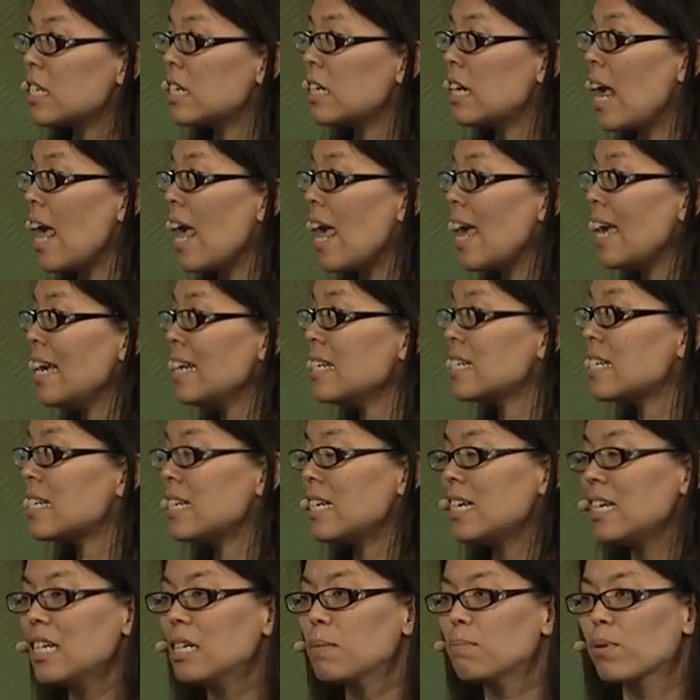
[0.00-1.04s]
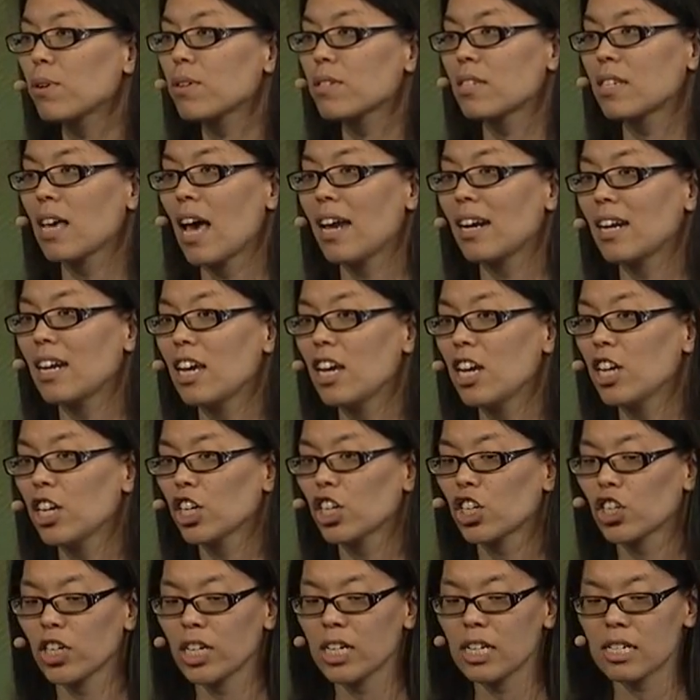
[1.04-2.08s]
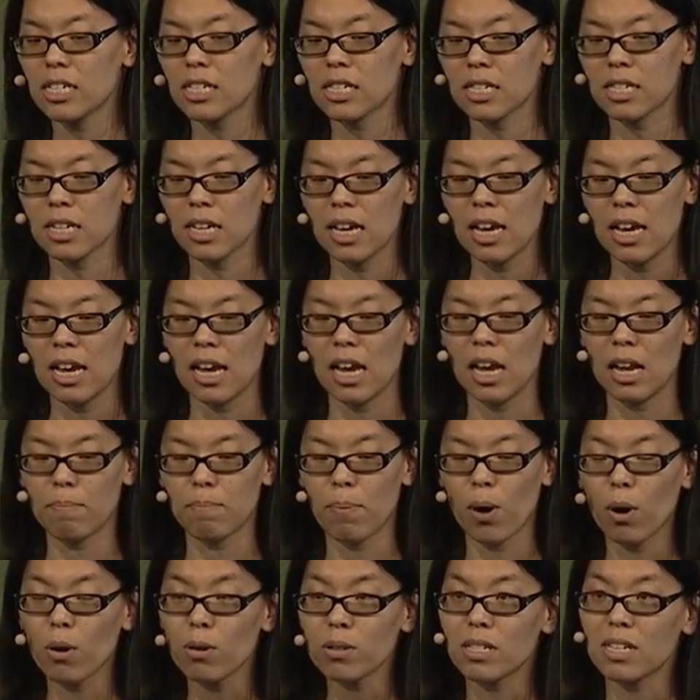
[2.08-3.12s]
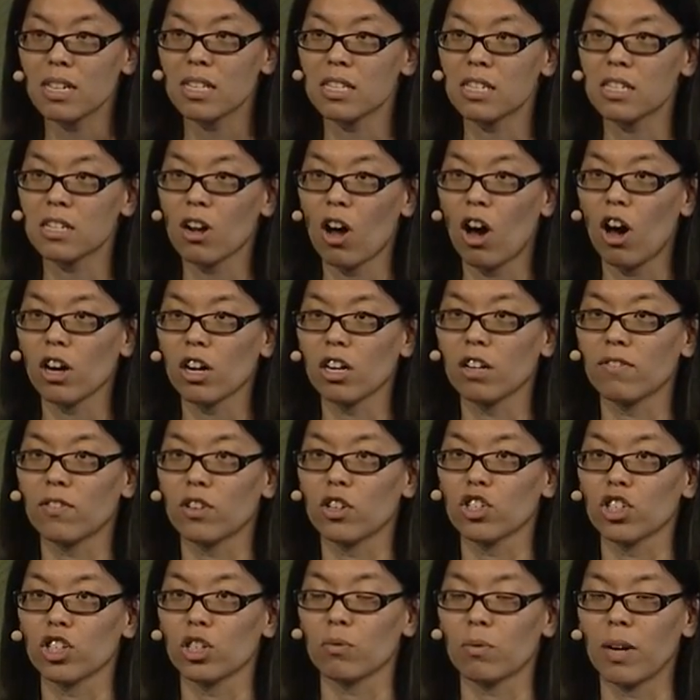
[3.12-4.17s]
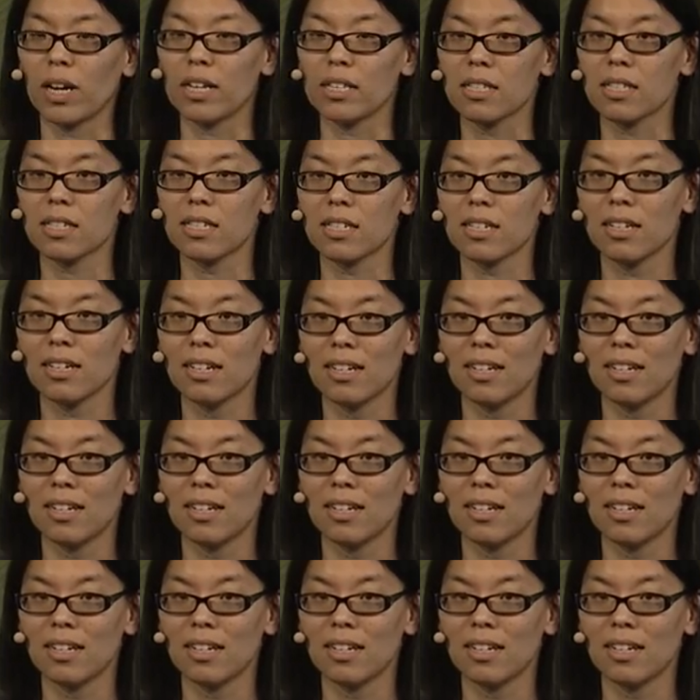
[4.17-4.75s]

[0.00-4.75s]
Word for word: to an 18% increase in post-install conversion rates.